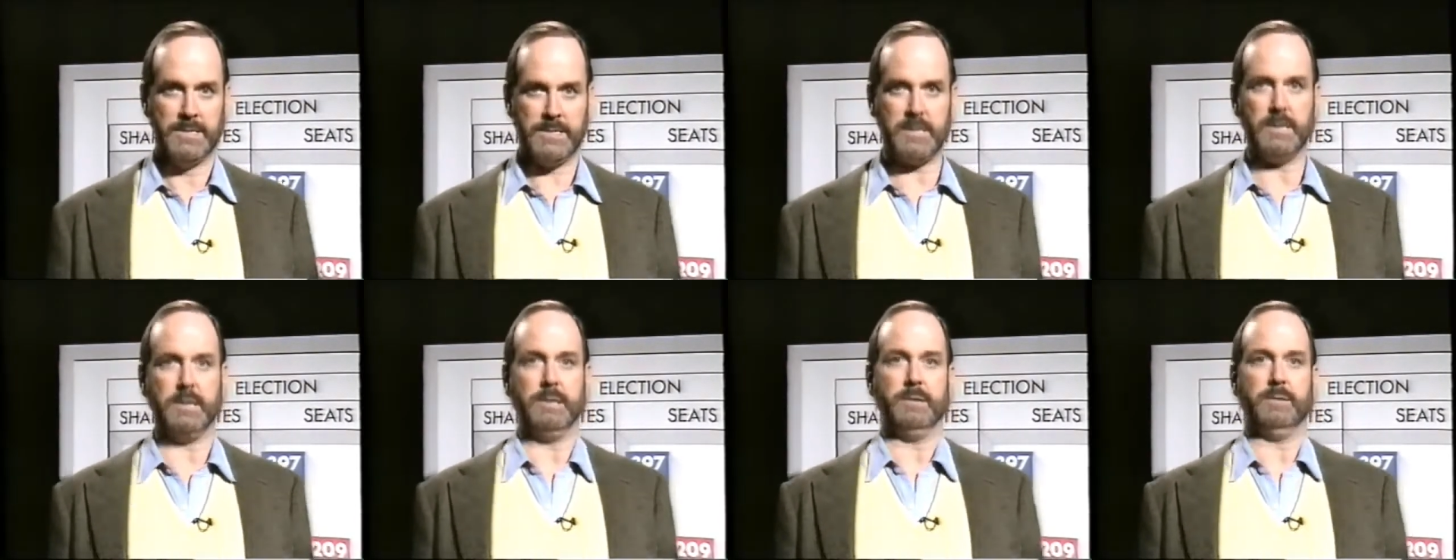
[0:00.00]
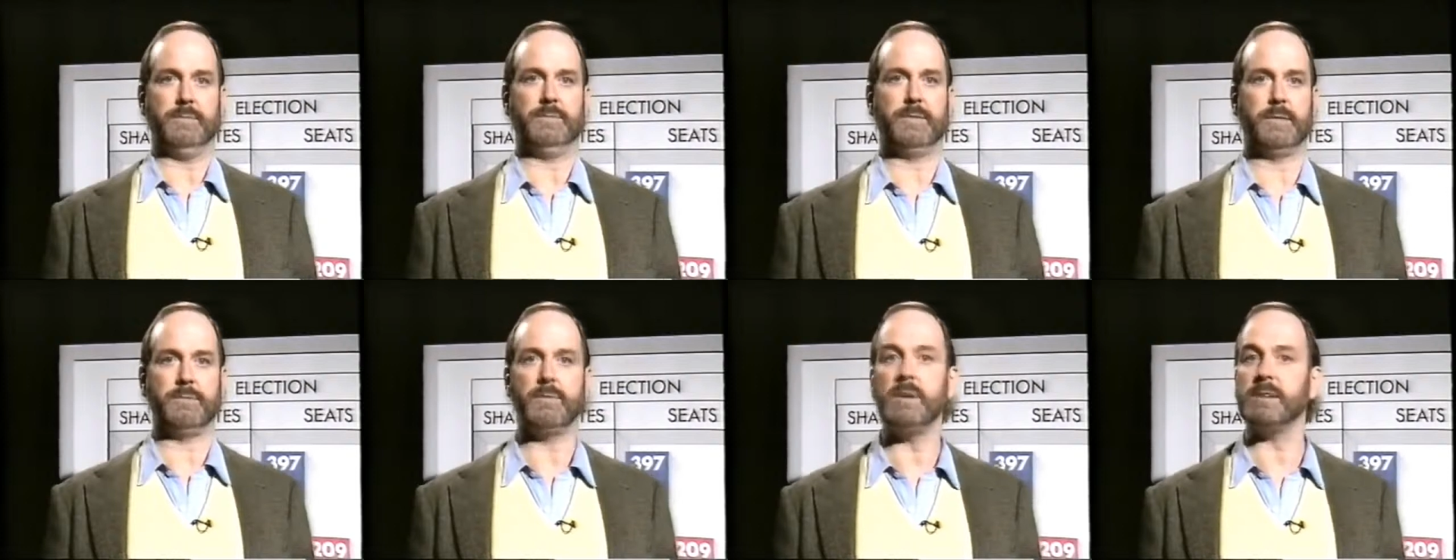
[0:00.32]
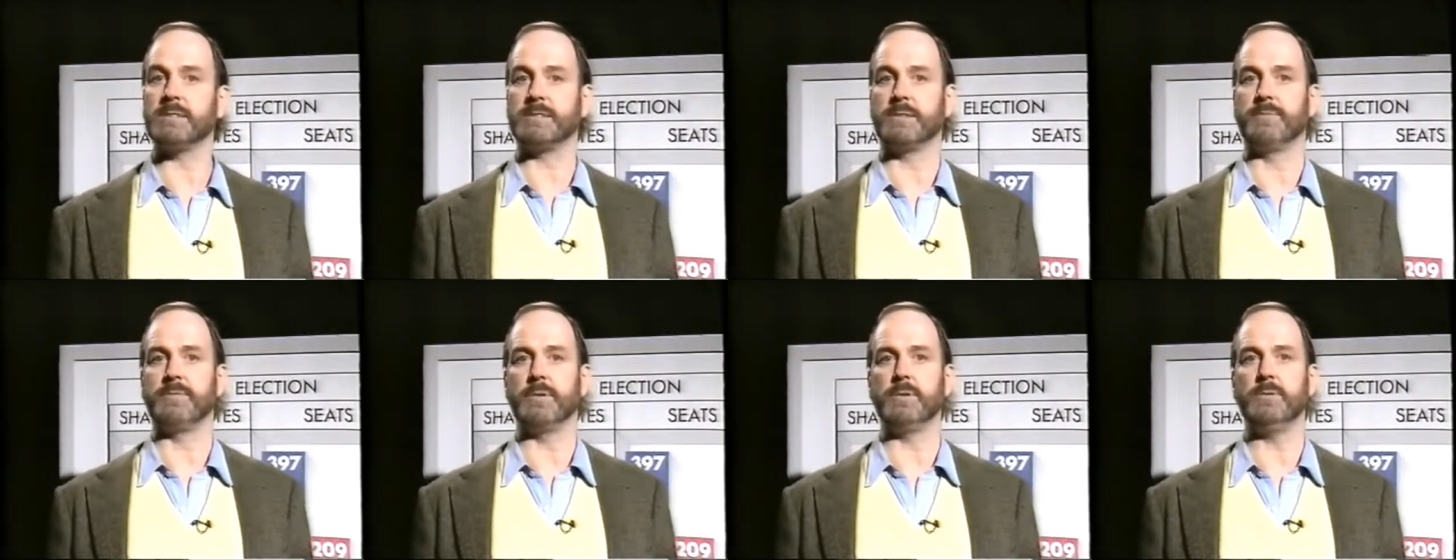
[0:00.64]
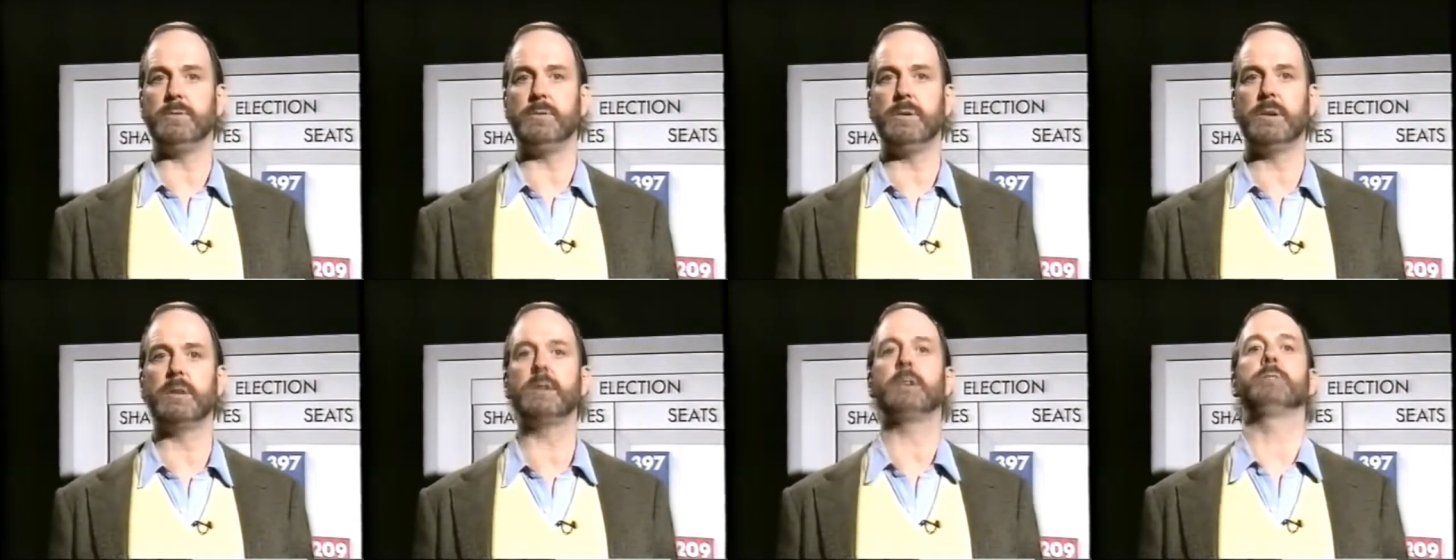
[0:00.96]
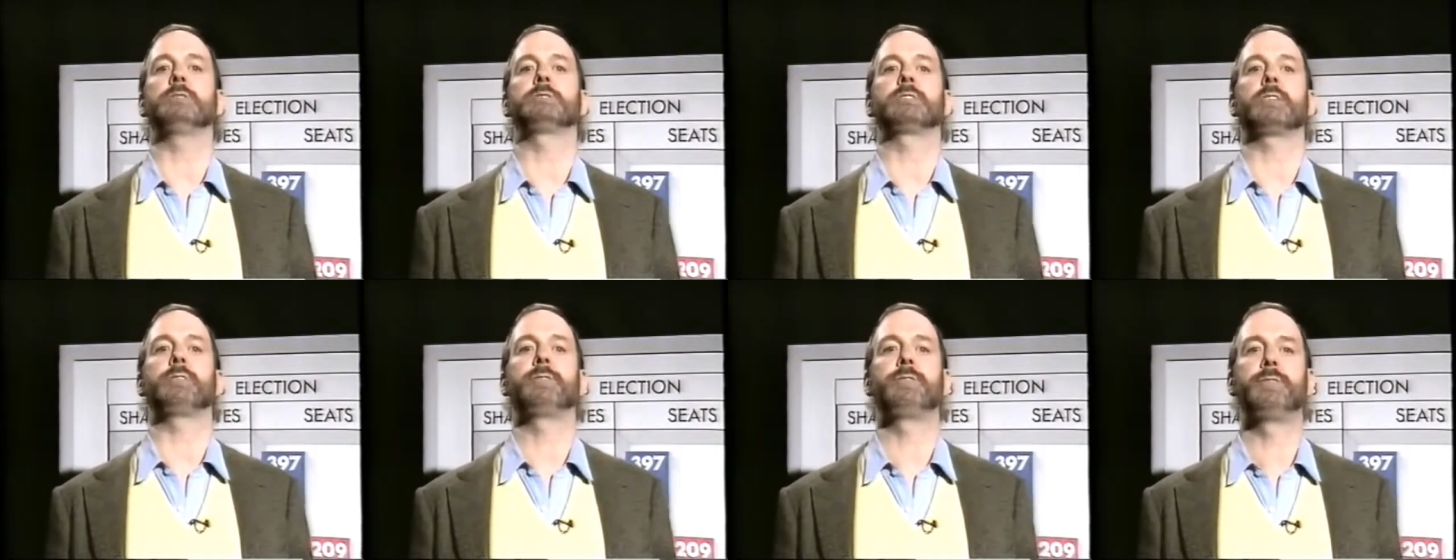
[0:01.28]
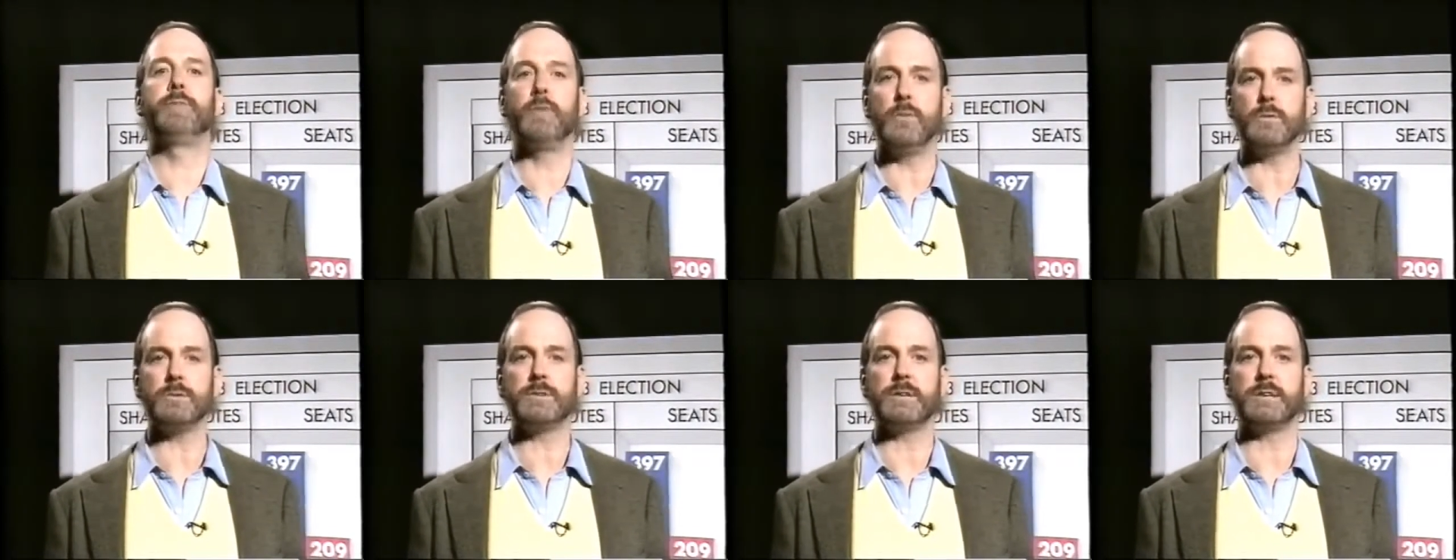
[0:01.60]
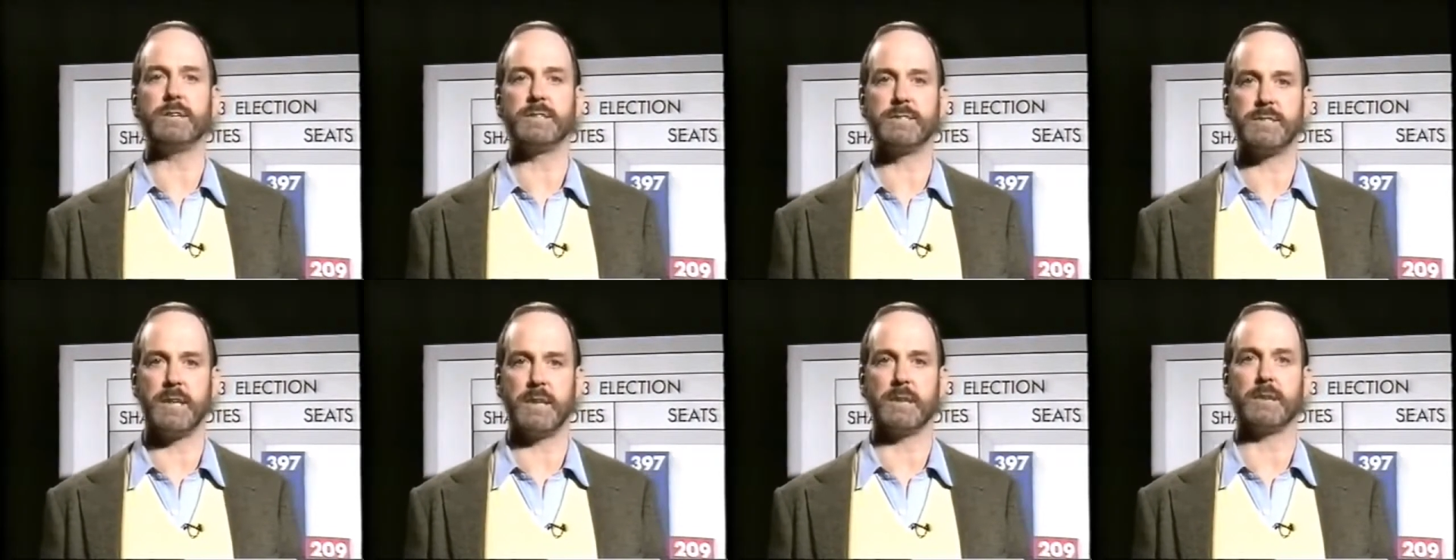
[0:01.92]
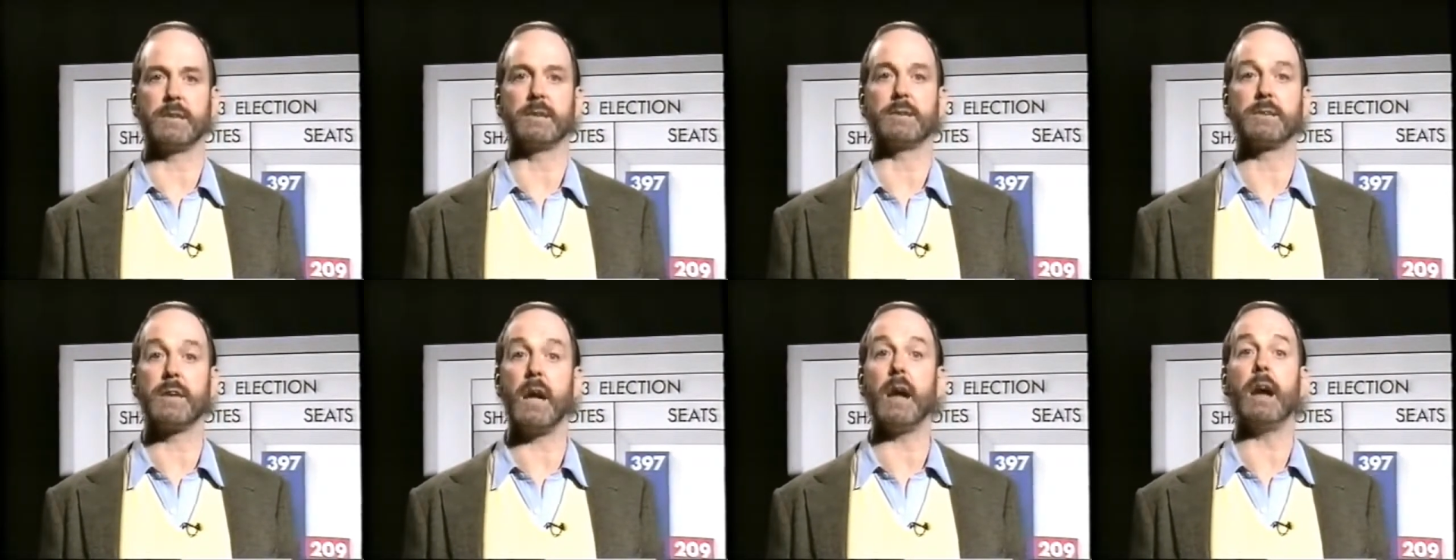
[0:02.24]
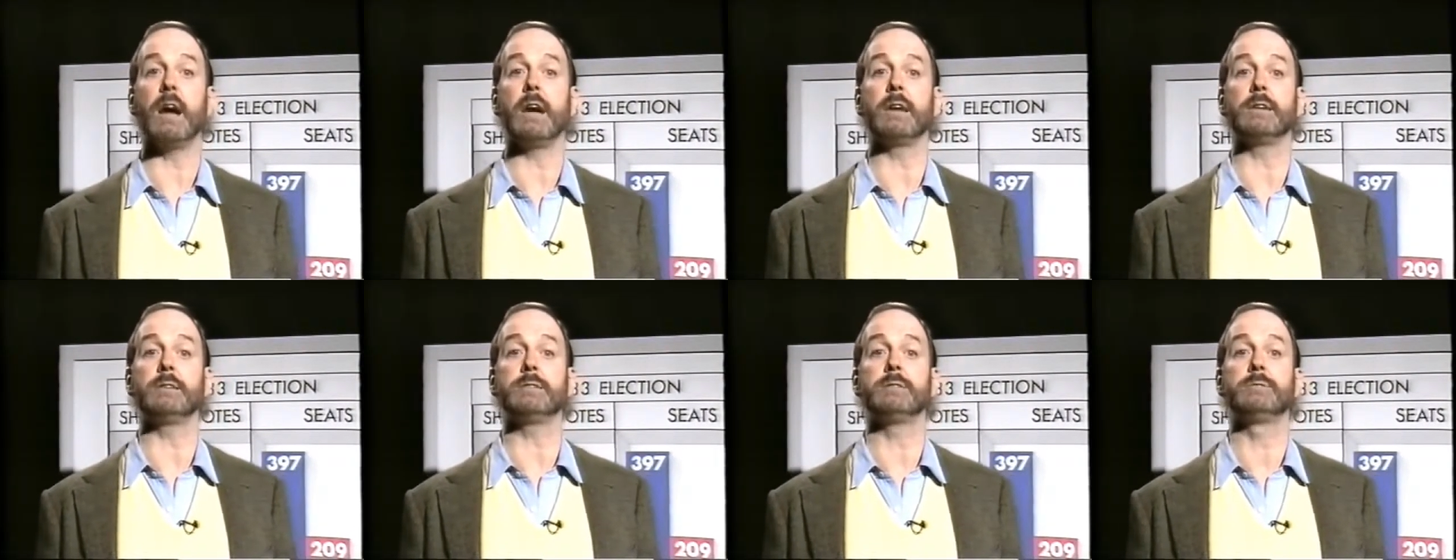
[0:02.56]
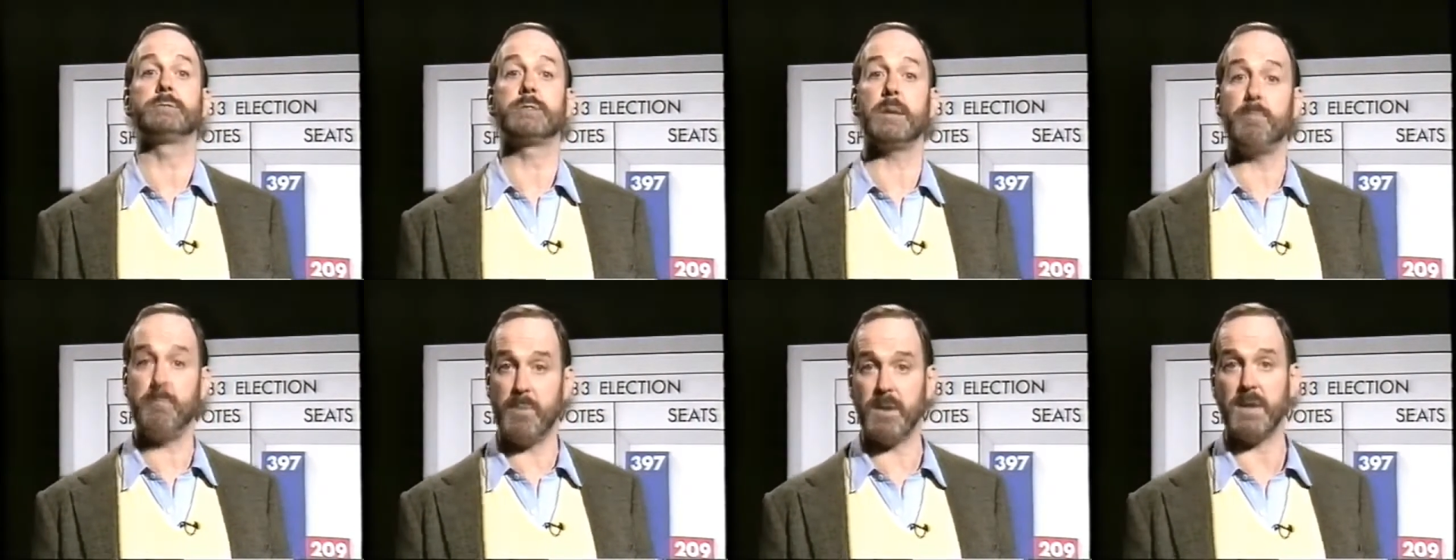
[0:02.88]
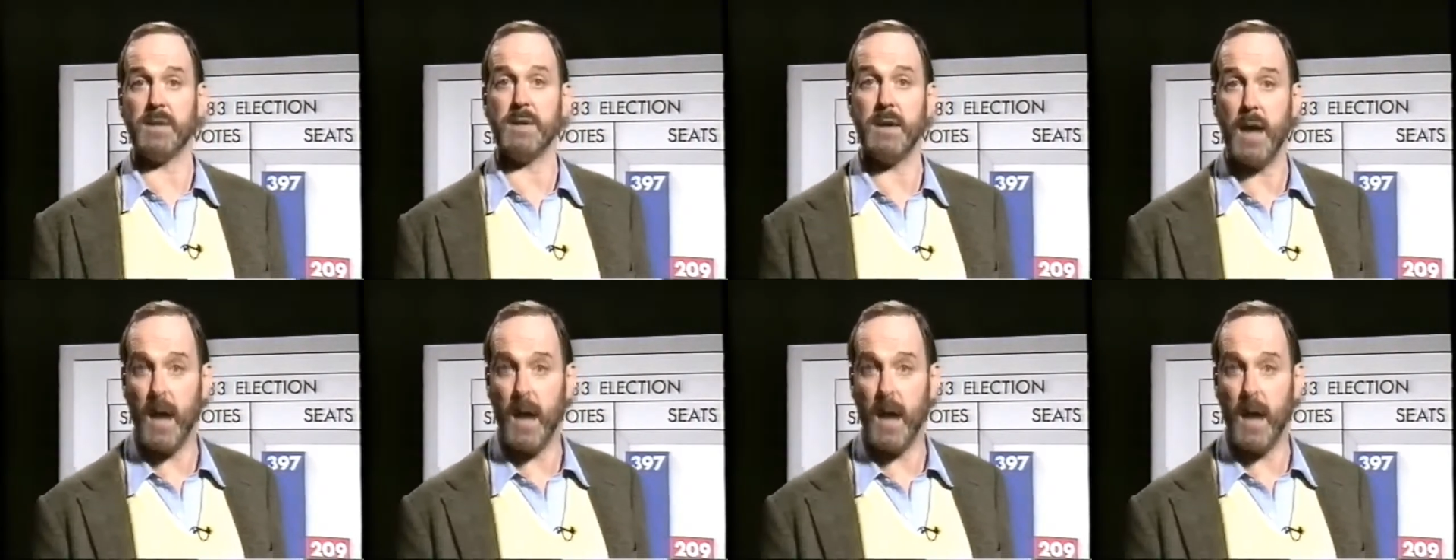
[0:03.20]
So, for the rest of you, here is a 40-second guide to